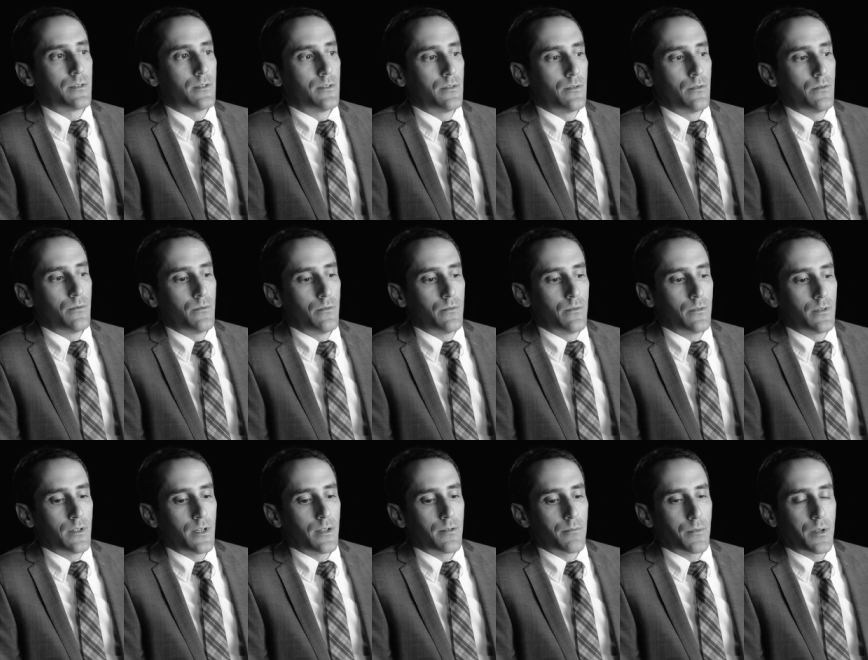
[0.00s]
to do
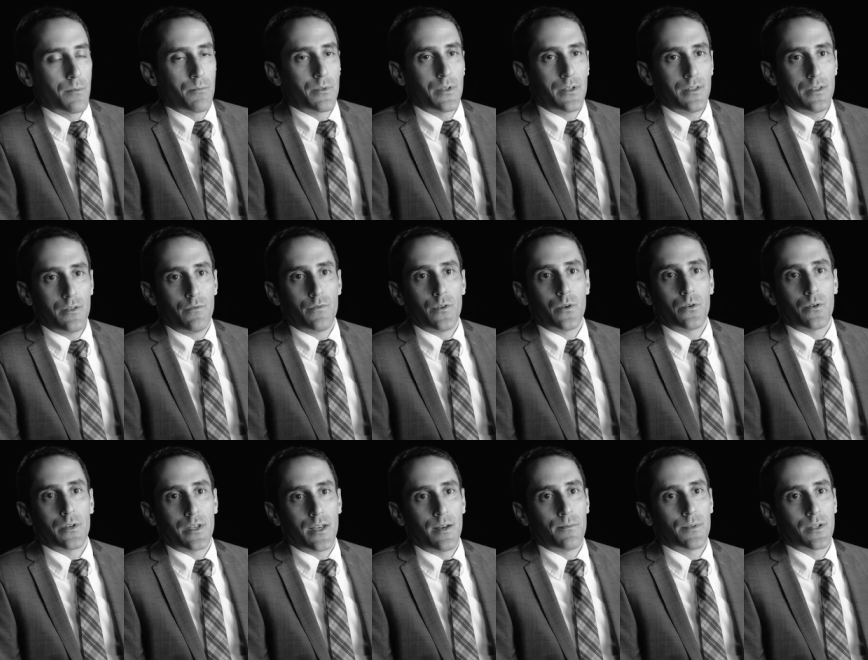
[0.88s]
completely
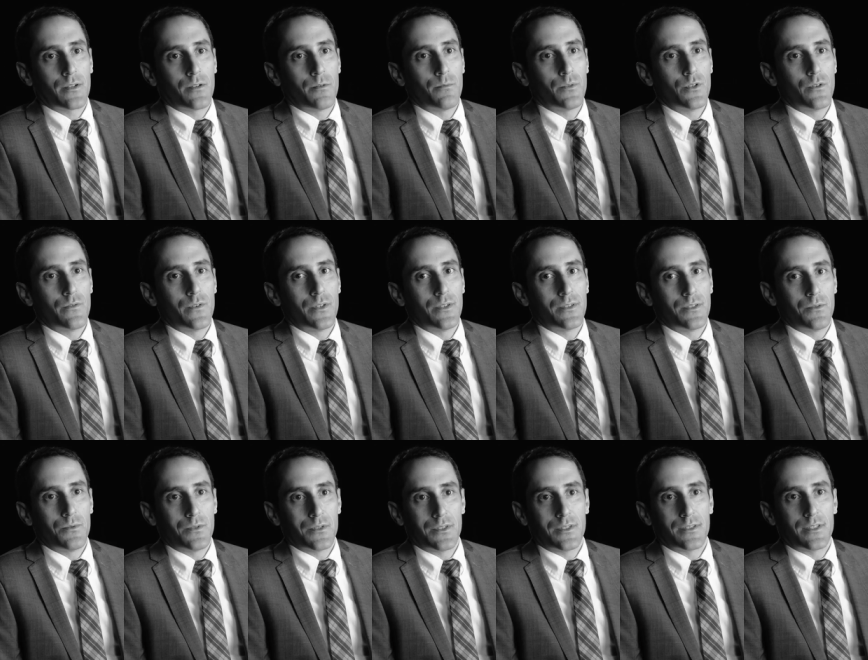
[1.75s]
photochemical movies,
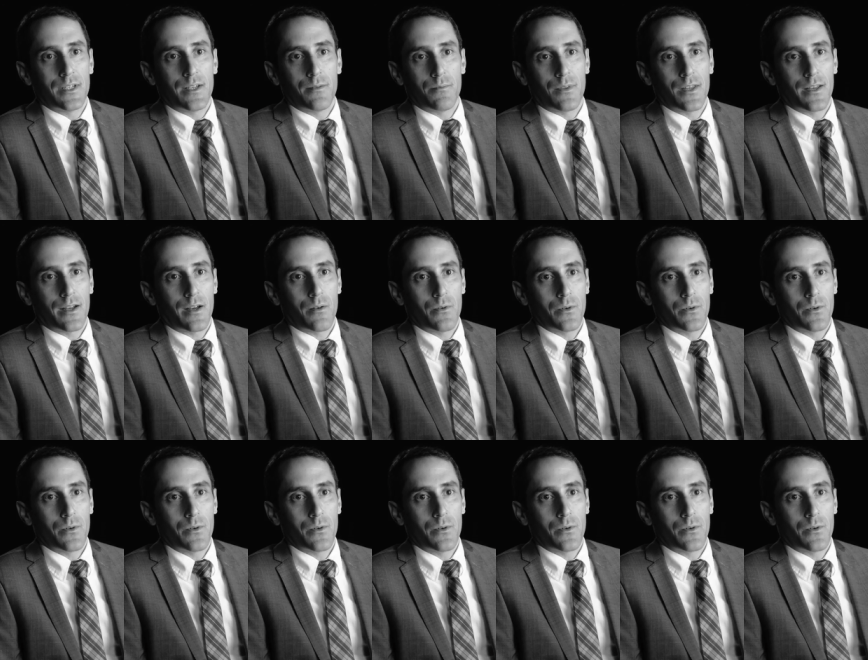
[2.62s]
it was the same thing.